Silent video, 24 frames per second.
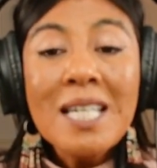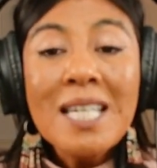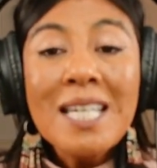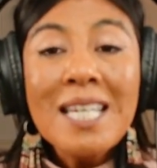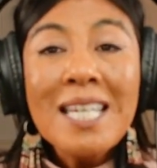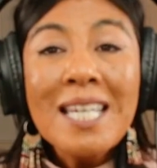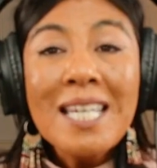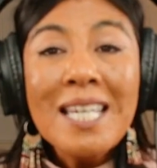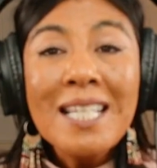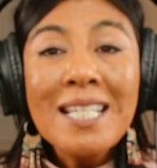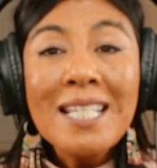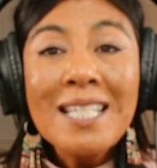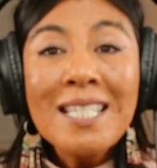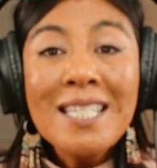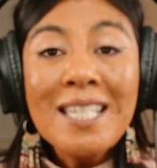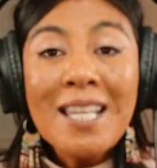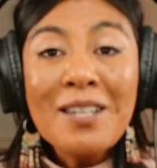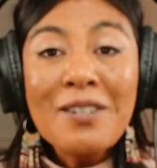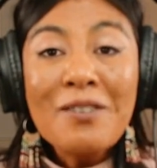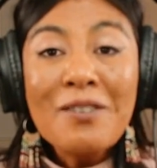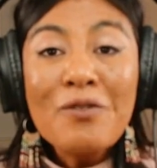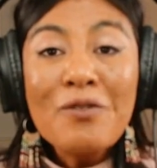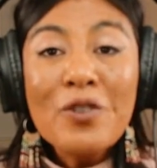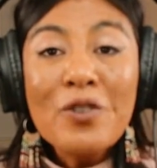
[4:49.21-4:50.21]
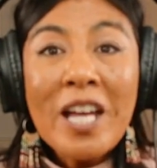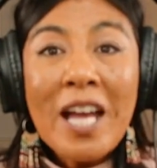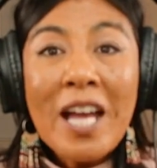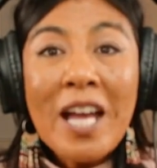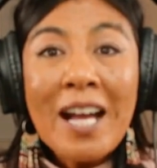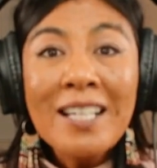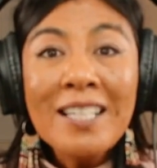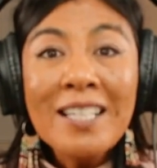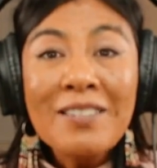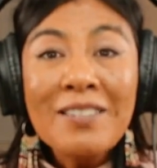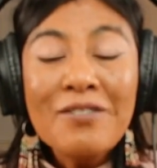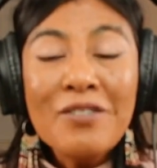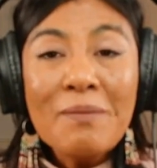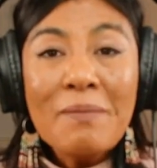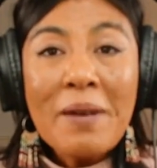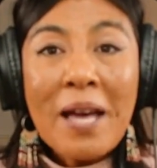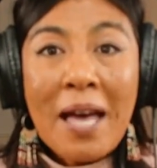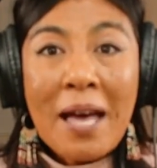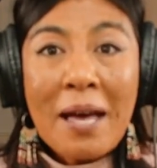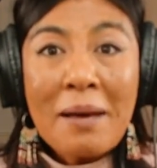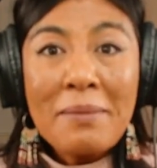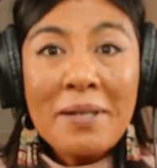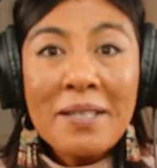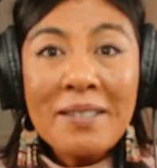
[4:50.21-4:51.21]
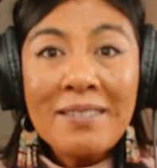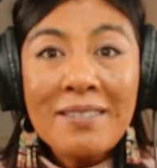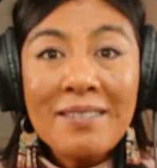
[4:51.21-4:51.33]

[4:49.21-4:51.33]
instead of reacting from habit.